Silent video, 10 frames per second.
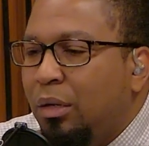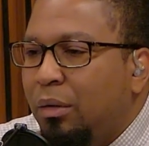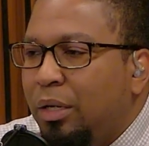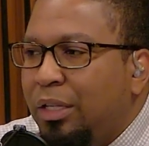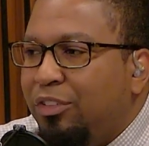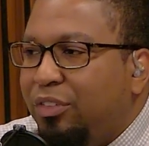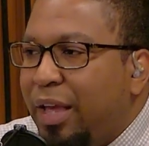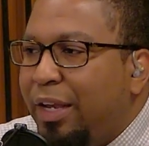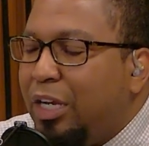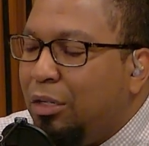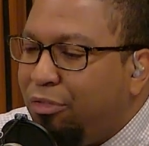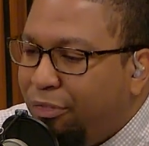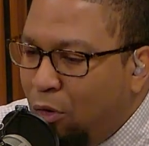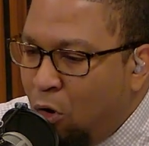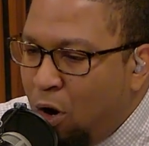instead
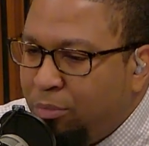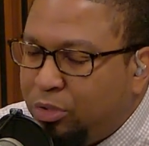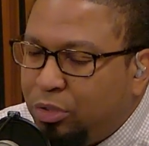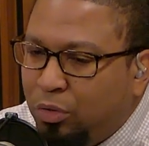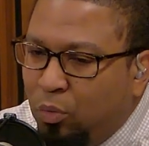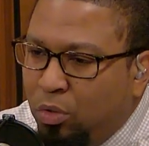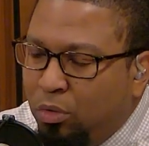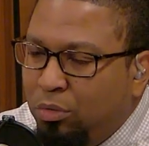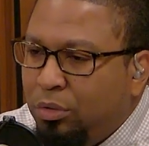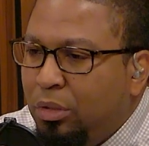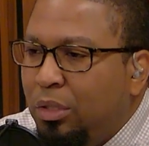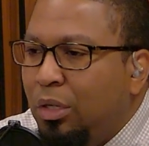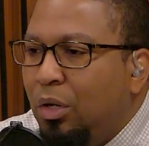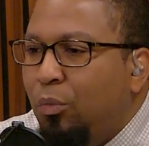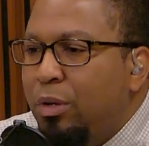conforms to the world.
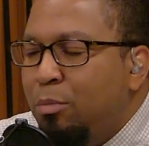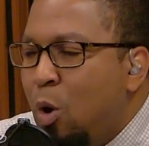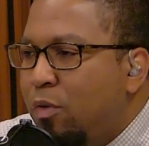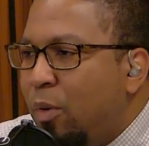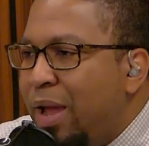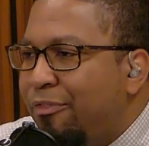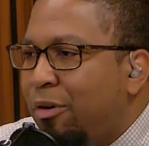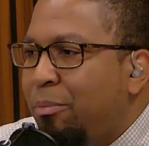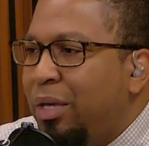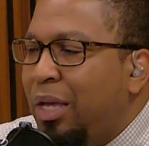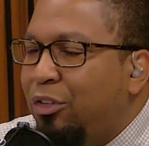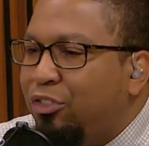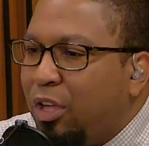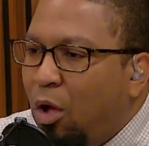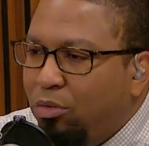We move away from being
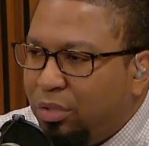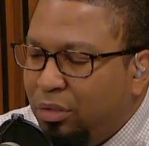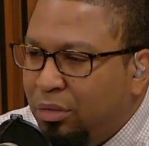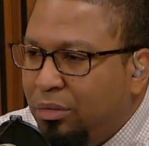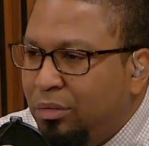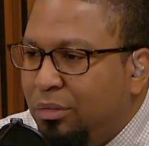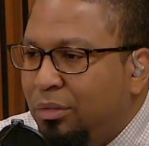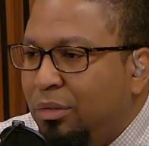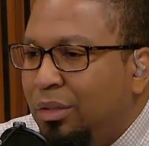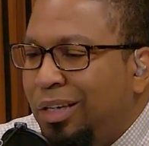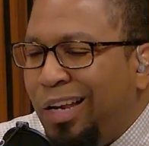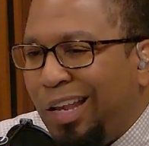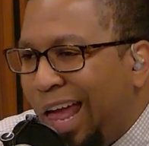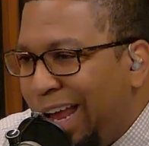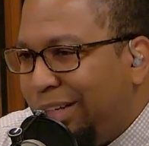salt and
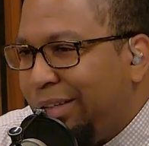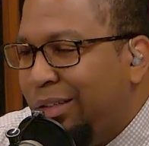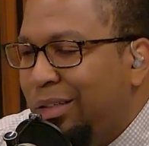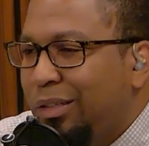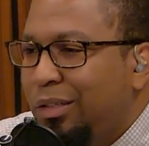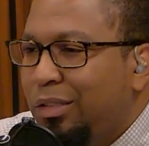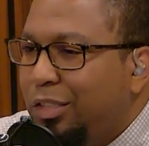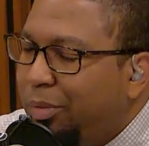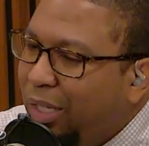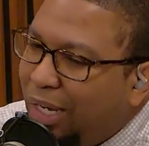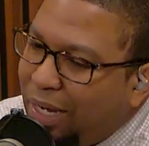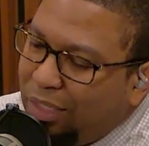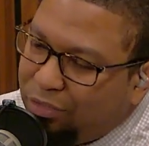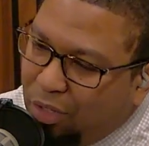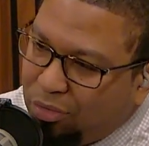light to being lightly
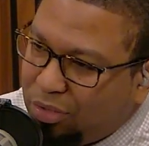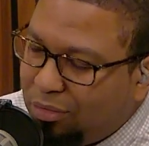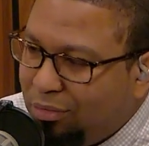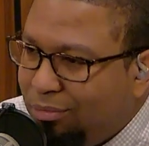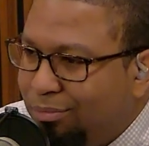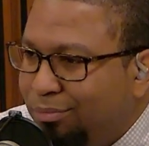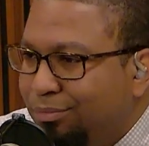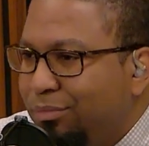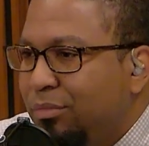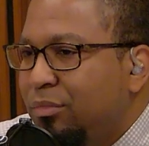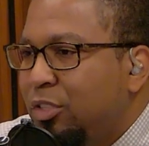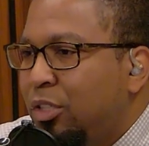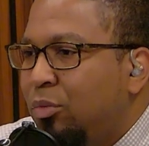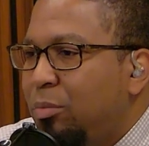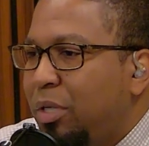salted. You know,
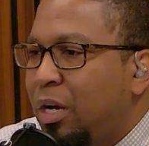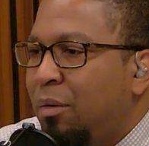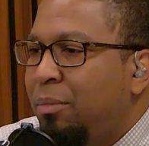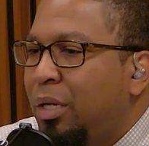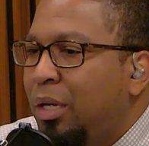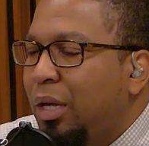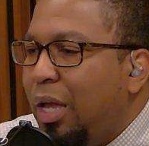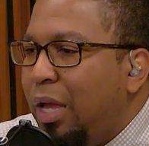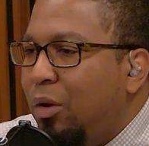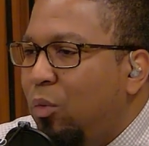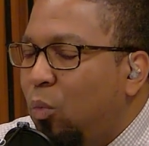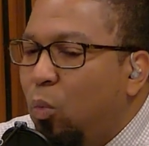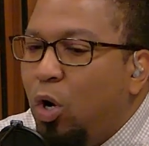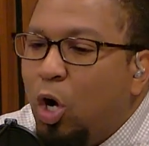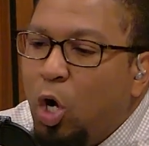we become a
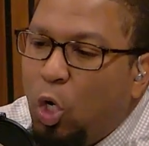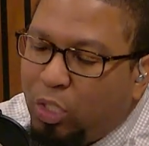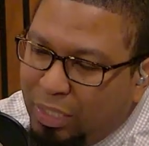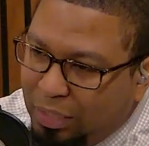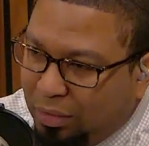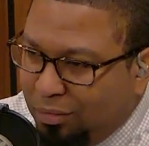worldly